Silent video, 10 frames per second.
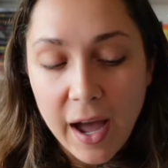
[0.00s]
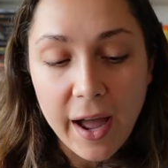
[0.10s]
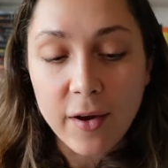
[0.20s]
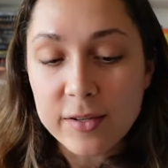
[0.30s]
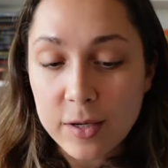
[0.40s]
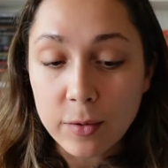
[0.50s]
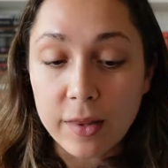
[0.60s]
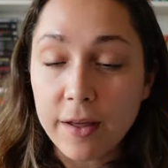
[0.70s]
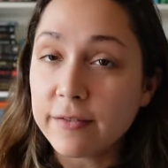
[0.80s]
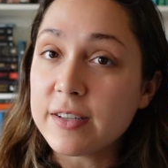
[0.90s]
I also
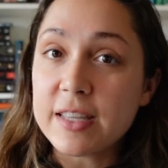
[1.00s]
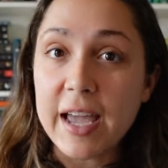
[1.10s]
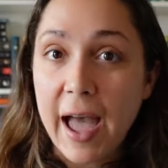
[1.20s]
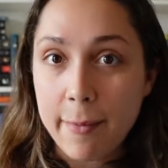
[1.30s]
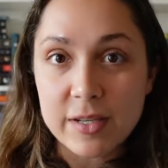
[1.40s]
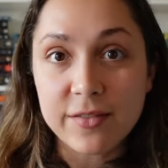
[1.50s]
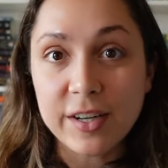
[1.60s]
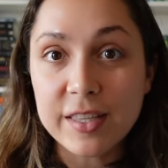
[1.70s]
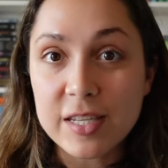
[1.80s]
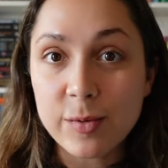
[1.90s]
loved the
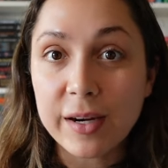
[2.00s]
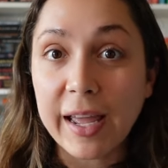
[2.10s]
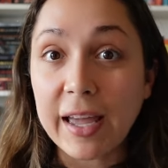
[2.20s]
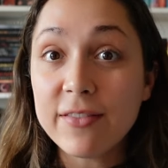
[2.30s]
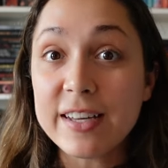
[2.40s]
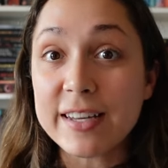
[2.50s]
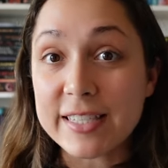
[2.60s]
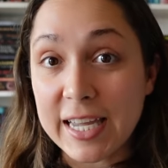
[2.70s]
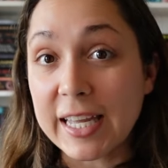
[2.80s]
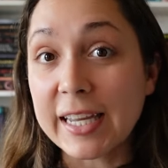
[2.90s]
atmosphere in this one. I gave it a
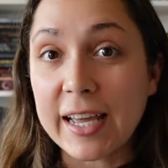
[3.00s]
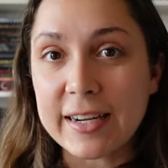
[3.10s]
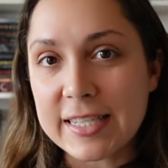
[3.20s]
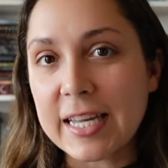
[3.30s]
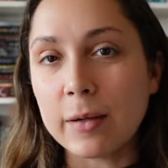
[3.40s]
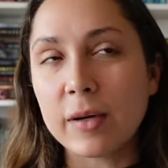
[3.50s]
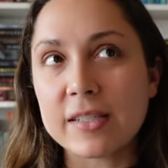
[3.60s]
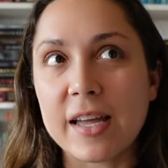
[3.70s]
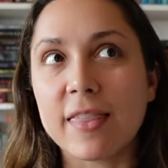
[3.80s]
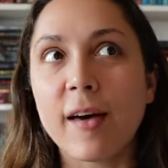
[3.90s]
10 out of 10
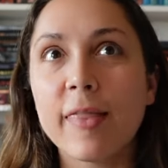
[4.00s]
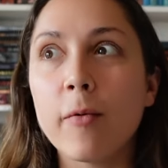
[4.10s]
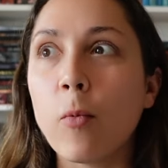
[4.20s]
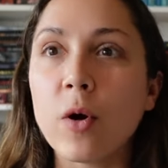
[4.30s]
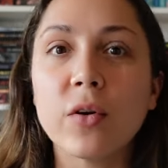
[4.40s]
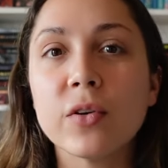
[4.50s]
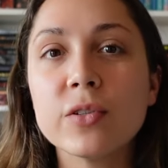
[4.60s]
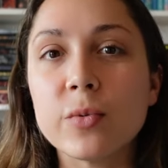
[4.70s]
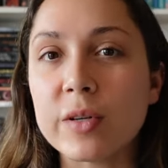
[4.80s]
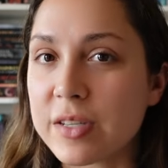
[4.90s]
because I thought the
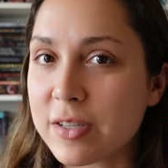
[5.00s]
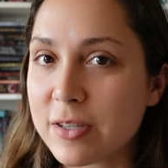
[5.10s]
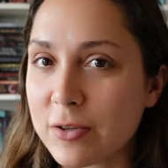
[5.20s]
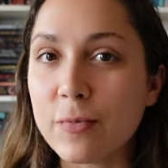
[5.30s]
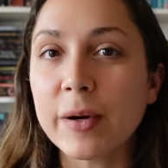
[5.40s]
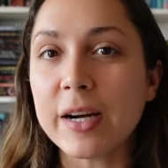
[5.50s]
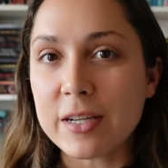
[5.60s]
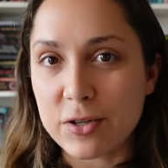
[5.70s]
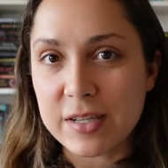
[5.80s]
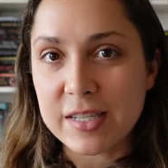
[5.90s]
world was super
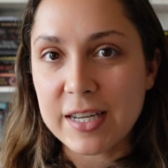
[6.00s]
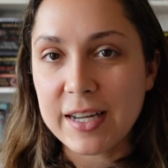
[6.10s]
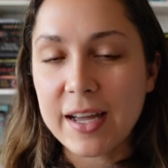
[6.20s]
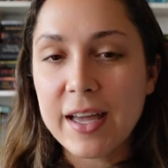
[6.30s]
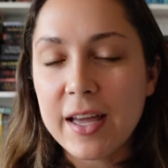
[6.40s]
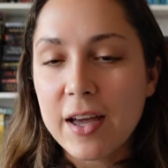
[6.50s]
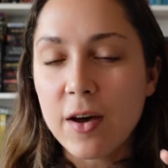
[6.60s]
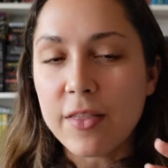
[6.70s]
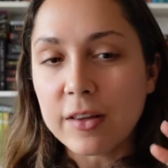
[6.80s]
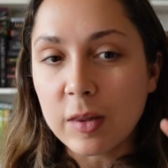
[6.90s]
interesting.
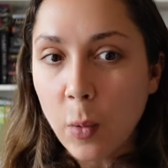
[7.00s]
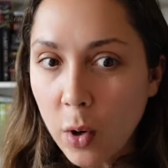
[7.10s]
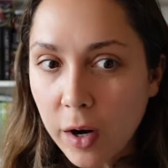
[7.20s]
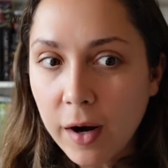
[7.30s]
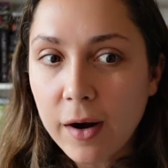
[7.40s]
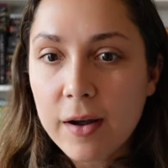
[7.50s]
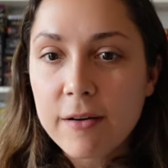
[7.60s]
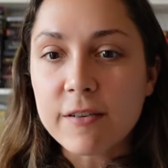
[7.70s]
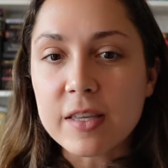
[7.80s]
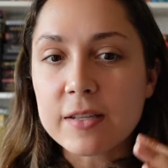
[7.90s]
The lore
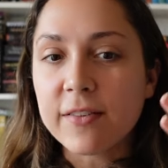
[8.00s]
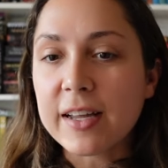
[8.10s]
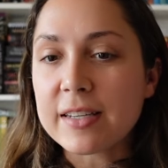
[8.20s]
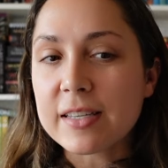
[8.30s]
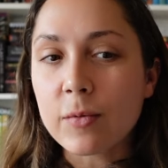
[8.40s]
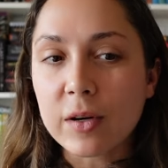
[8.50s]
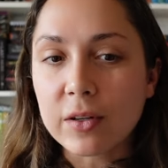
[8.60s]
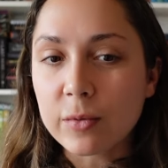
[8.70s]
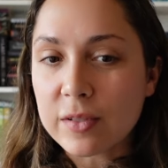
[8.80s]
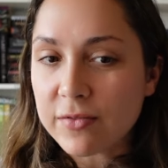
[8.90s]
for this fantasy
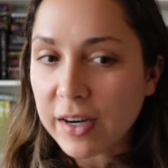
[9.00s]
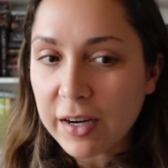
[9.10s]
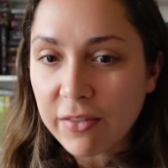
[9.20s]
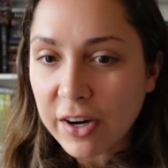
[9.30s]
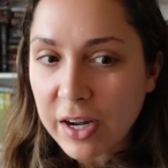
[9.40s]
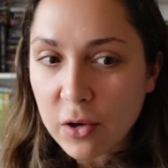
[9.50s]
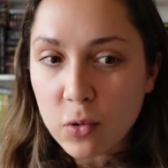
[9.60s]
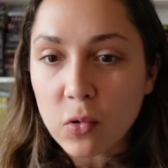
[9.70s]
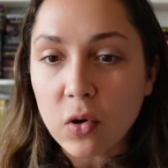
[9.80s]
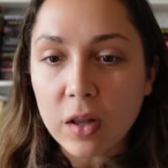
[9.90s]
world was very, very
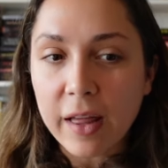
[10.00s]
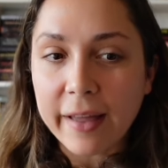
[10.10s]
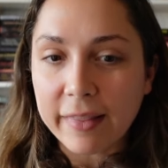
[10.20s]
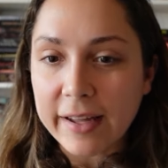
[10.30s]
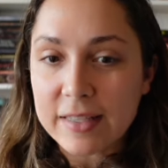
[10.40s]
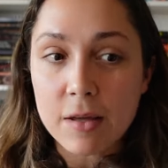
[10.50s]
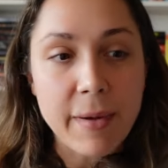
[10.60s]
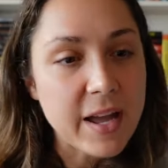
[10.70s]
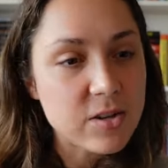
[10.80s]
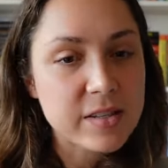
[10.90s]
cool. I liked the
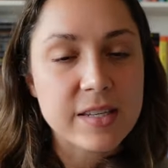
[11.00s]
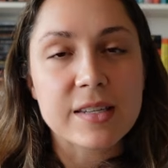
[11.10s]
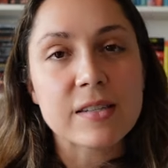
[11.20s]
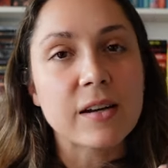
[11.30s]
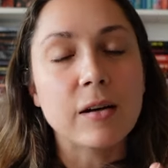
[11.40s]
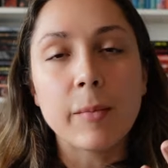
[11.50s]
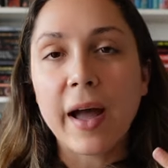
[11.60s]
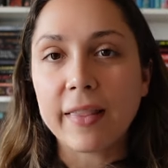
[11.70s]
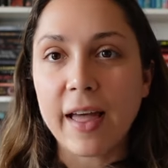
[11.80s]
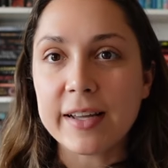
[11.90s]
magic system.
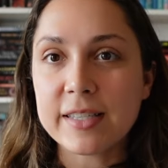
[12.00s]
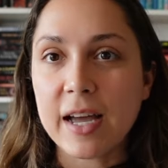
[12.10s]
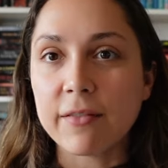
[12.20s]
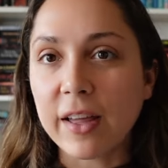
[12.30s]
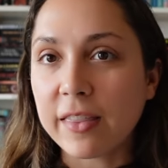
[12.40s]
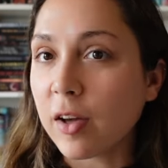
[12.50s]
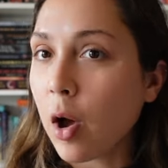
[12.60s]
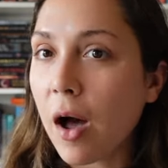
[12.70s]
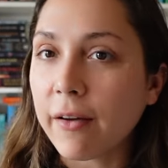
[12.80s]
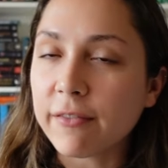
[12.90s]
I liked kind of like the
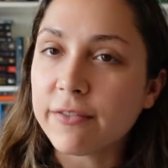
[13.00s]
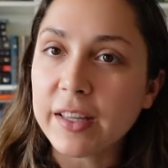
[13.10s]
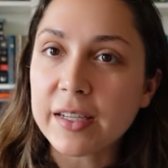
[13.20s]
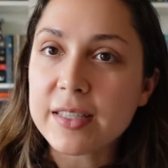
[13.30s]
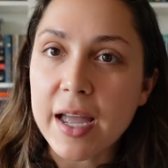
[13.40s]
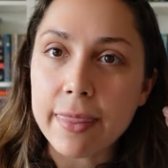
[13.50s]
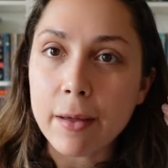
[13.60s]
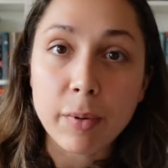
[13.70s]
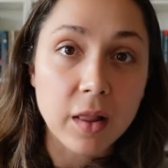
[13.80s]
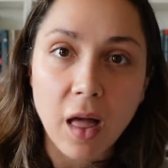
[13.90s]
conflict and
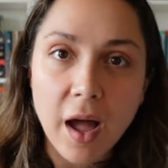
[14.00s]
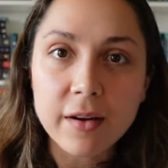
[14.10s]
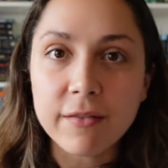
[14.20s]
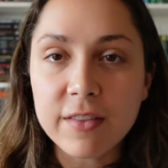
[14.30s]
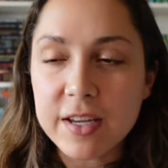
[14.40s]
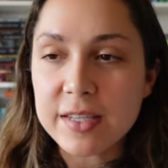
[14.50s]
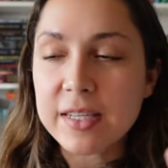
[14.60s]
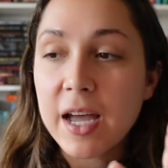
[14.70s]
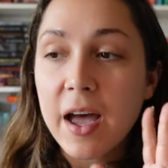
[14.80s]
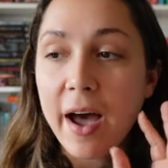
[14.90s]
the plot of this.
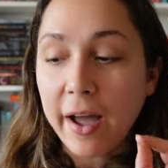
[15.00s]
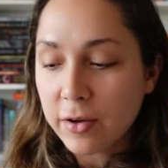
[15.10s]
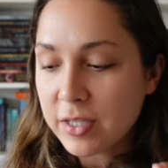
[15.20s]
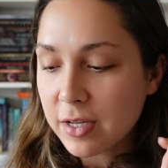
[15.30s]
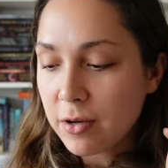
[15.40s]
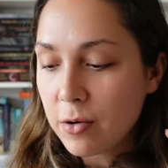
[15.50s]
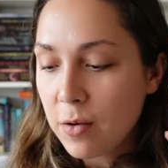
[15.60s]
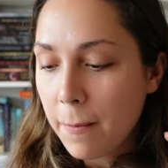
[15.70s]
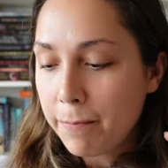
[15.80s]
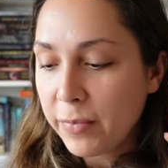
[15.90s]
I
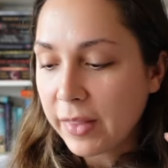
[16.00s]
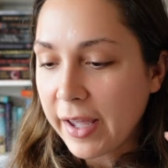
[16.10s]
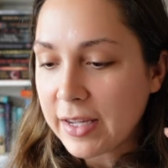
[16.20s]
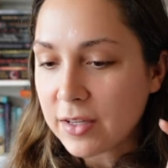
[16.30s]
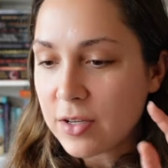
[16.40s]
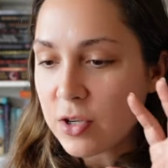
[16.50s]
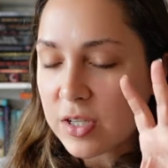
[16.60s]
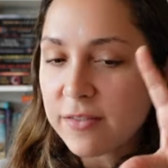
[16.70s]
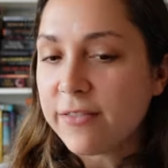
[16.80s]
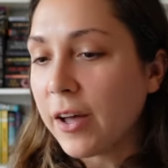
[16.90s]
also like
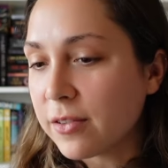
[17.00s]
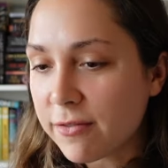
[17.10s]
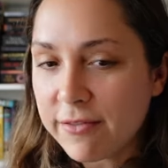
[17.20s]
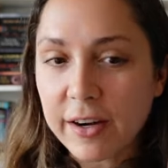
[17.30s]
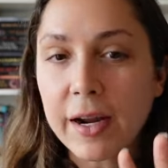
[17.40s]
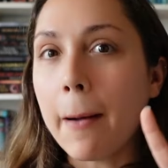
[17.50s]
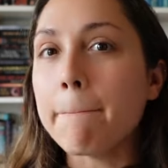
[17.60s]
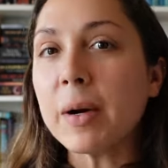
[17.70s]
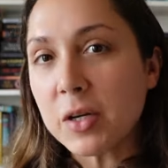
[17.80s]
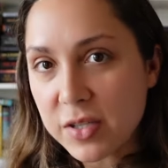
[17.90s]
just felt very
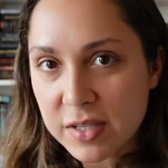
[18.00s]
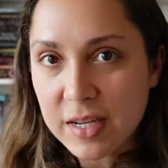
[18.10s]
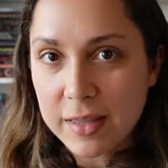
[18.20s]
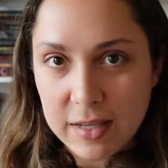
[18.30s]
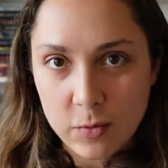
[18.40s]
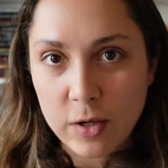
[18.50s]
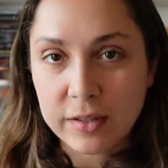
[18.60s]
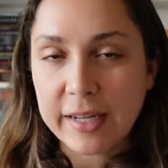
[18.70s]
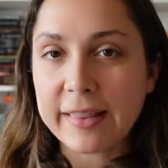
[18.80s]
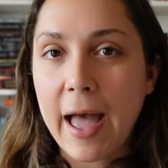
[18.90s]
immersed in this
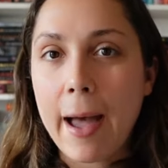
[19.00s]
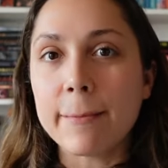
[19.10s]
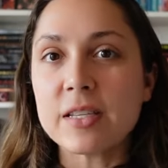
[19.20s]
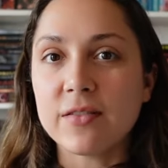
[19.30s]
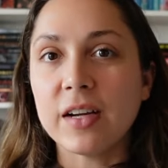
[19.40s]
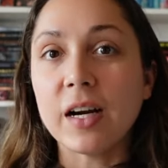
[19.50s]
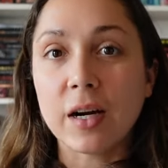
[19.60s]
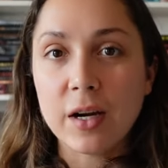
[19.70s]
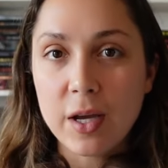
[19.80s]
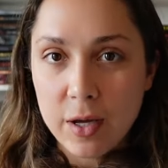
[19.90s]
world. Like the
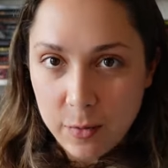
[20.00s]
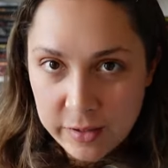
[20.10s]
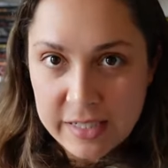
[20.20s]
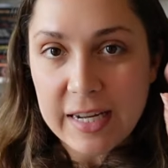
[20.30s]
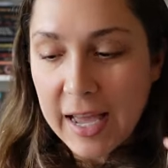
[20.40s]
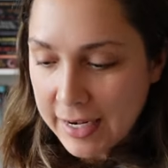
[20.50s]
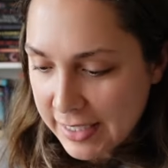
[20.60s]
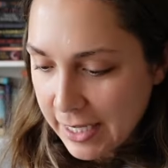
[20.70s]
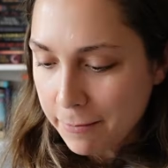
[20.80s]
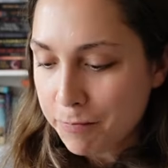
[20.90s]
atmosphere was 10 out of
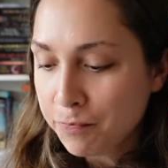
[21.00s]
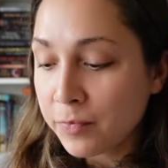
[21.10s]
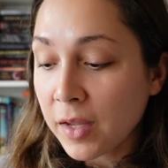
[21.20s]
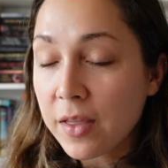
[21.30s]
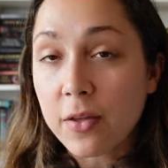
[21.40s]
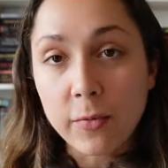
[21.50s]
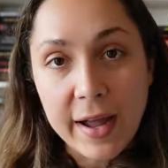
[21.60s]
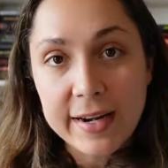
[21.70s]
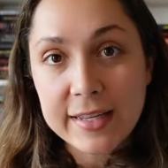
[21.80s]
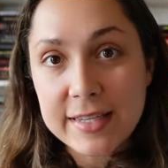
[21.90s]
10. The
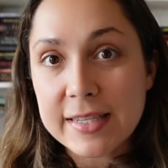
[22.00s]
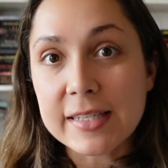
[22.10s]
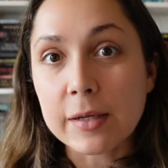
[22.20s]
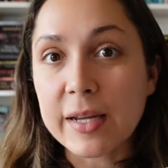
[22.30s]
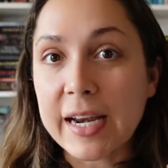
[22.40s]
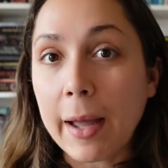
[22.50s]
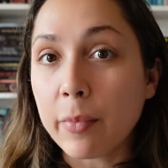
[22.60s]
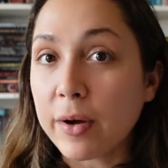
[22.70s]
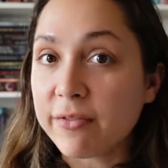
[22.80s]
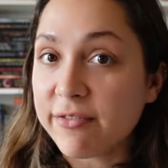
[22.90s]
writing in this is going to be a
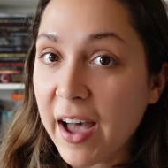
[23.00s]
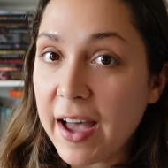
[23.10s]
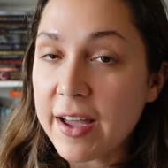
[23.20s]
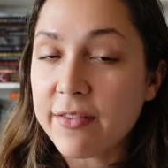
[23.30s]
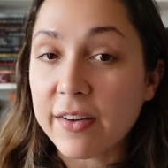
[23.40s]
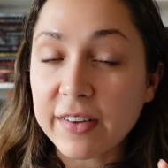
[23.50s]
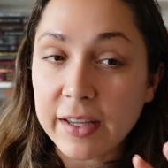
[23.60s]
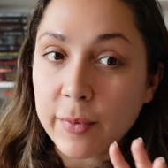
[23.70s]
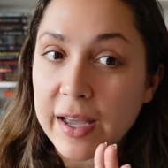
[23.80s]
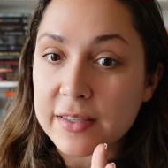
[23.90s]
9.5. I feel
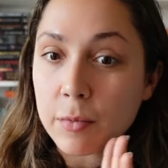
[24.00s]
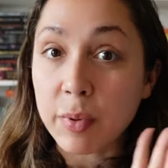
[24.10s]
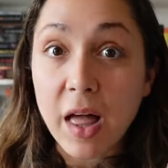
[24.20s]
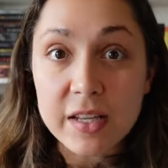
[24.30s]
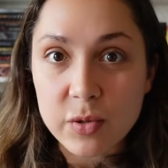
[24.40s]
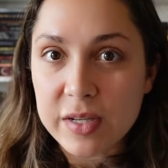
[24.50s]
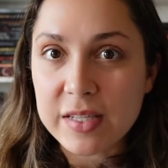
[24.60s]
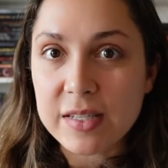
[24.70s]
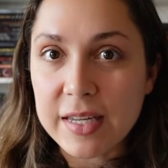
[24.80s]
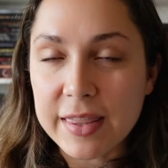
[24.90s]
like we had some plot
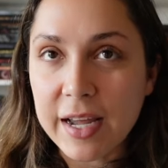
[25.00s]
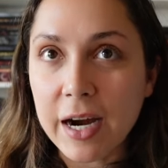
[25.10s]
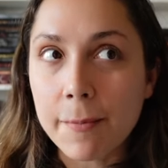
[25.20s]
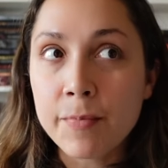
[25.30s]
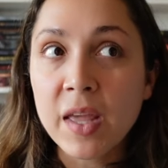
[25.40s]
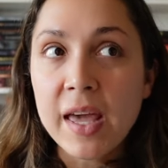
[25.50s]
twists in there.